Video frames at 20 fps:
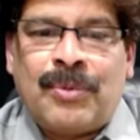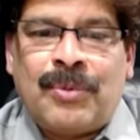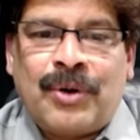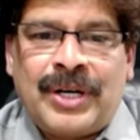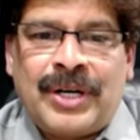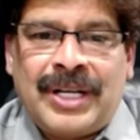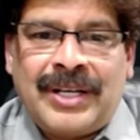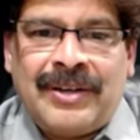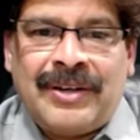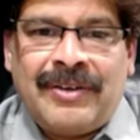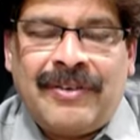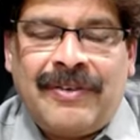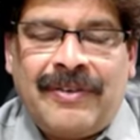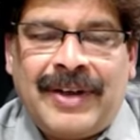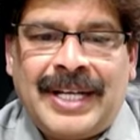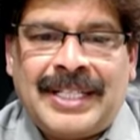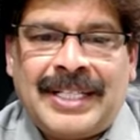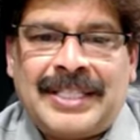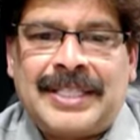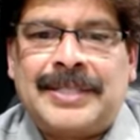body
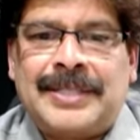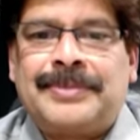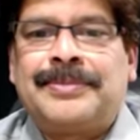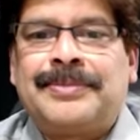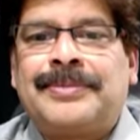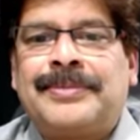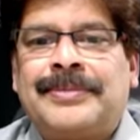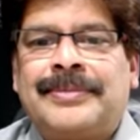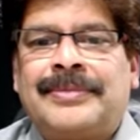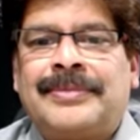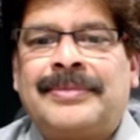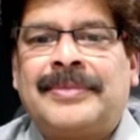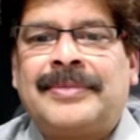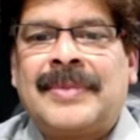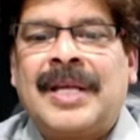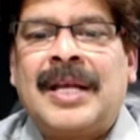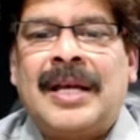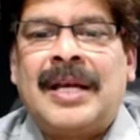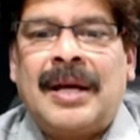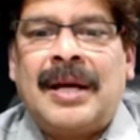weight.
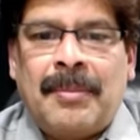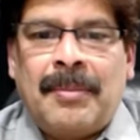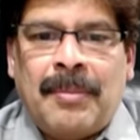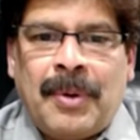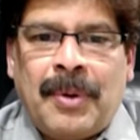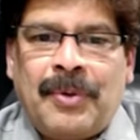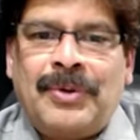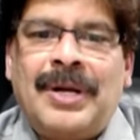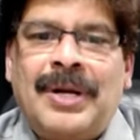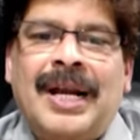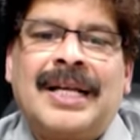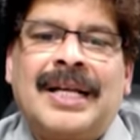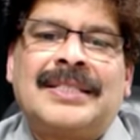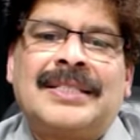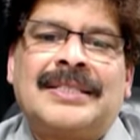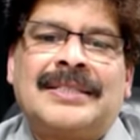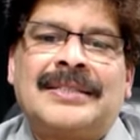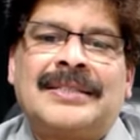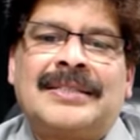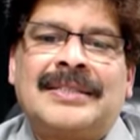Bowed
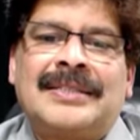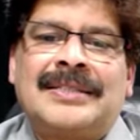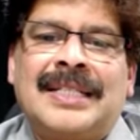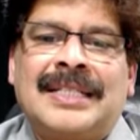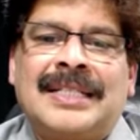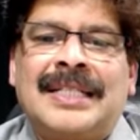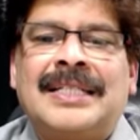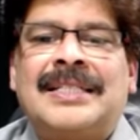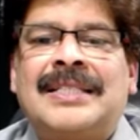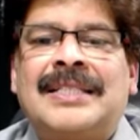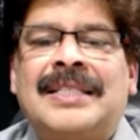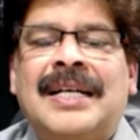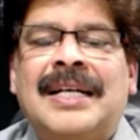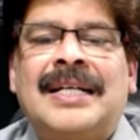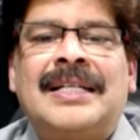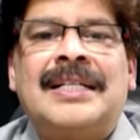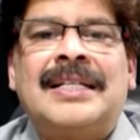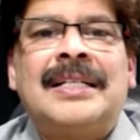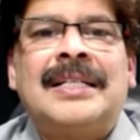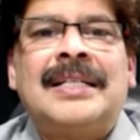legs suggest
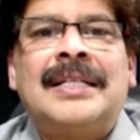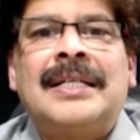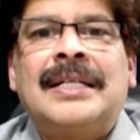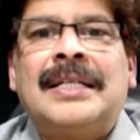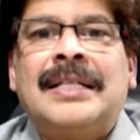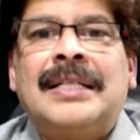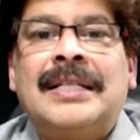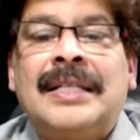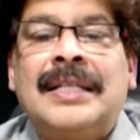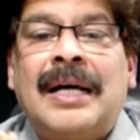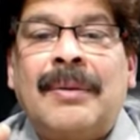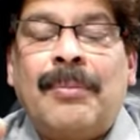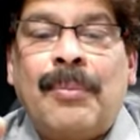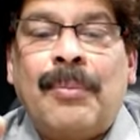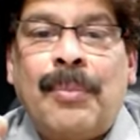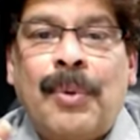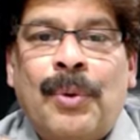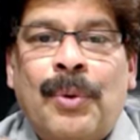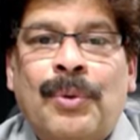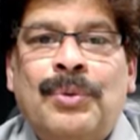that the
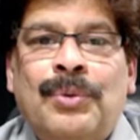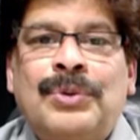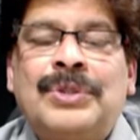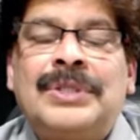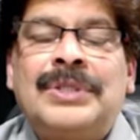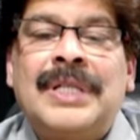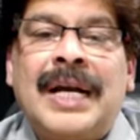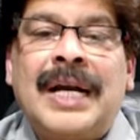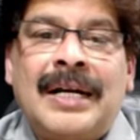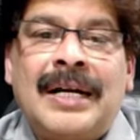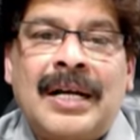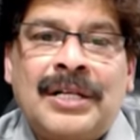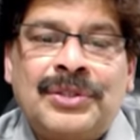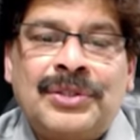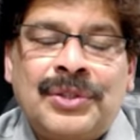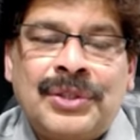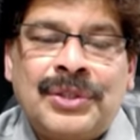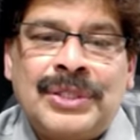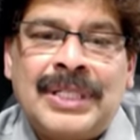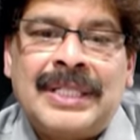bones and
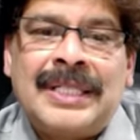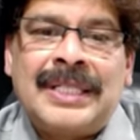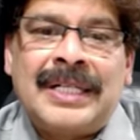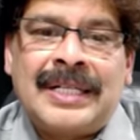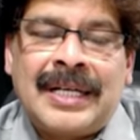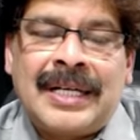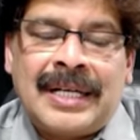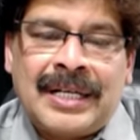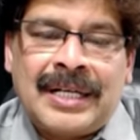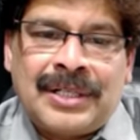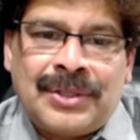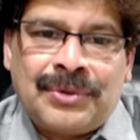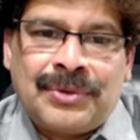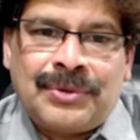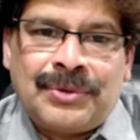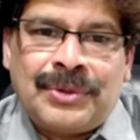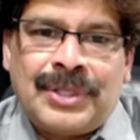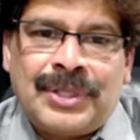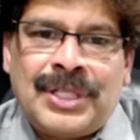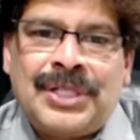associated
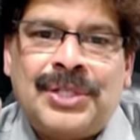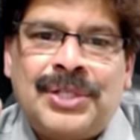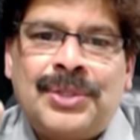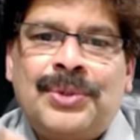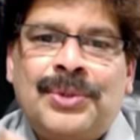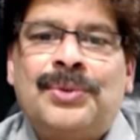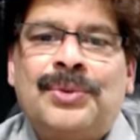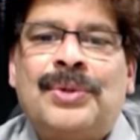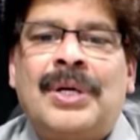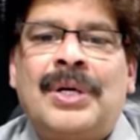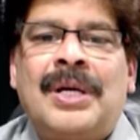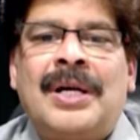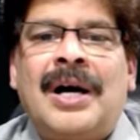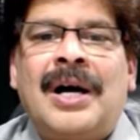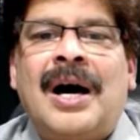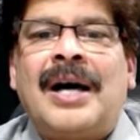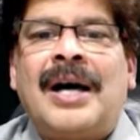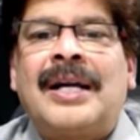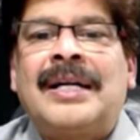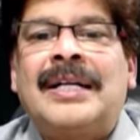connective tissue
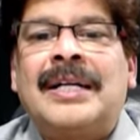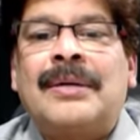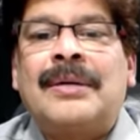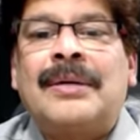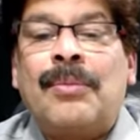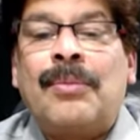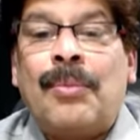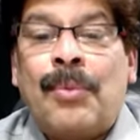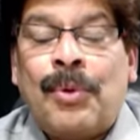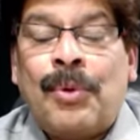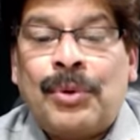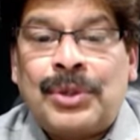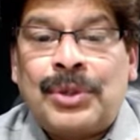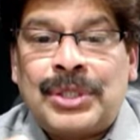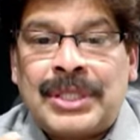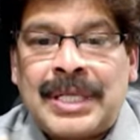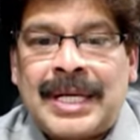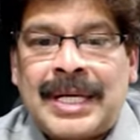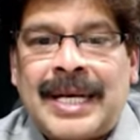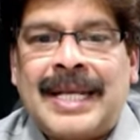are under more
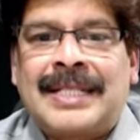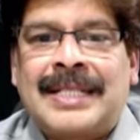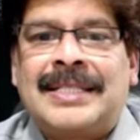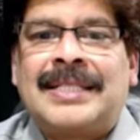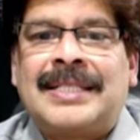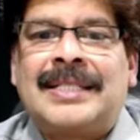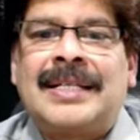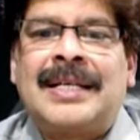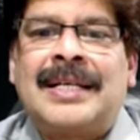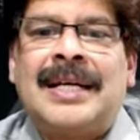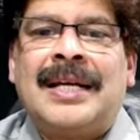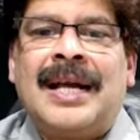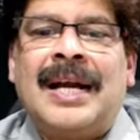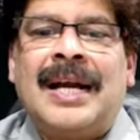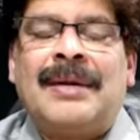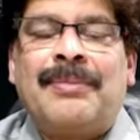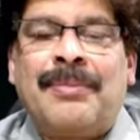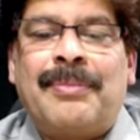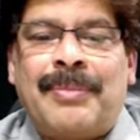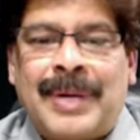stress
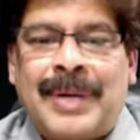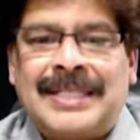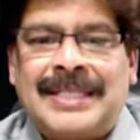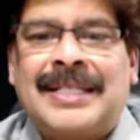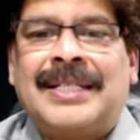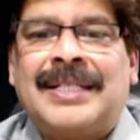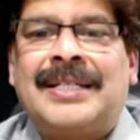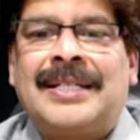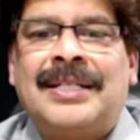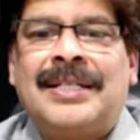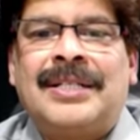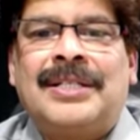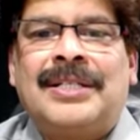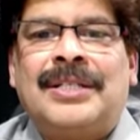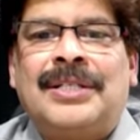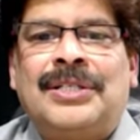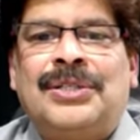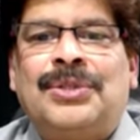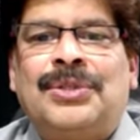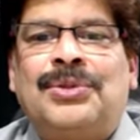and pressure
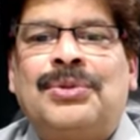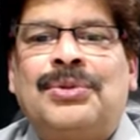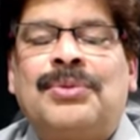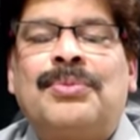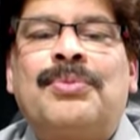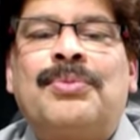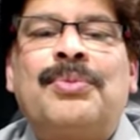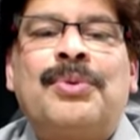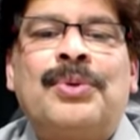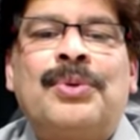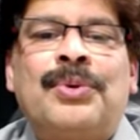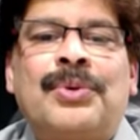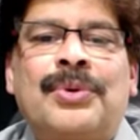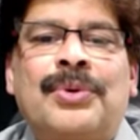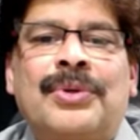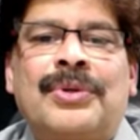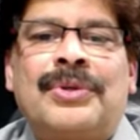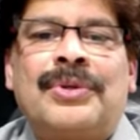due to poor